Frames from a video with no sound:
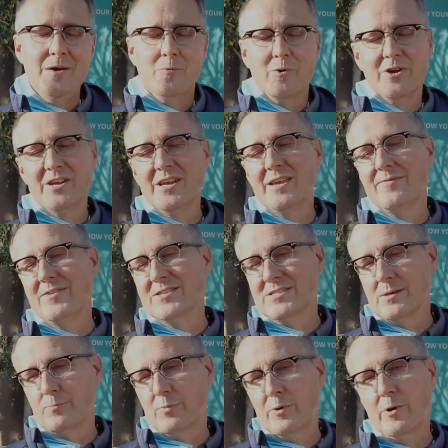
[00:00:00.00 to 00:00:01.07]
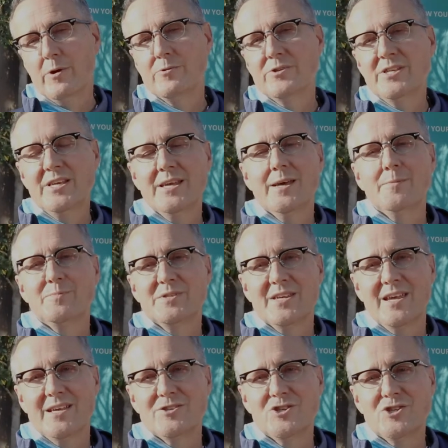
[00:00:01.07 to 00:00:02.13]
We're going to give you some pro tips
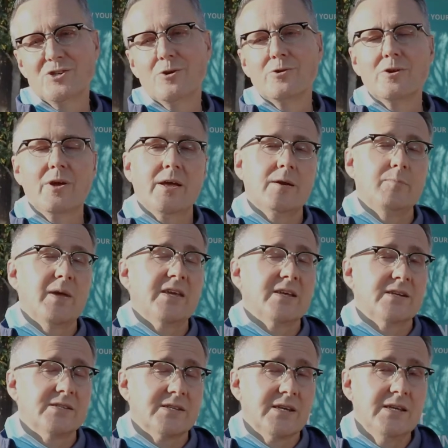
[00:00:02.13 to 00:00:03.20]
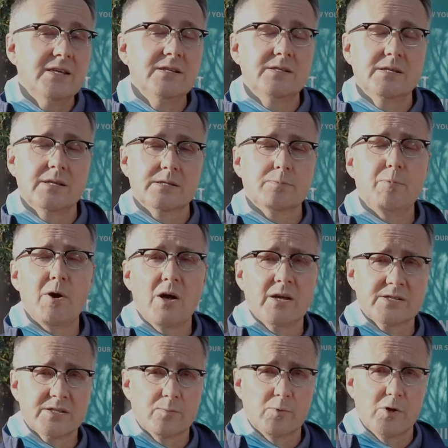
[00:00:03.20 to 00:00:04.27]
and show you how to make it as easy as
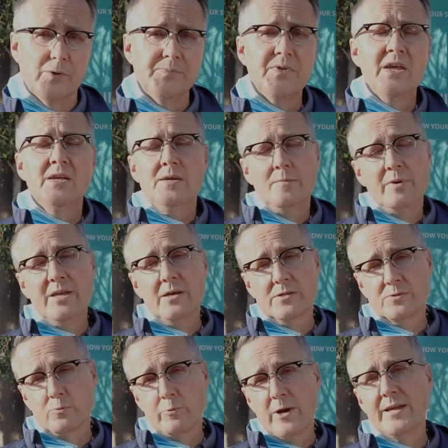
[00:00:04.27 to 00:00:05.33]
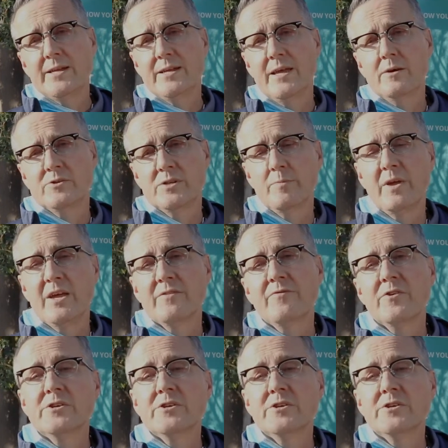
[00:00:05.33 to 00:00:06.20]
possible, because right now demand for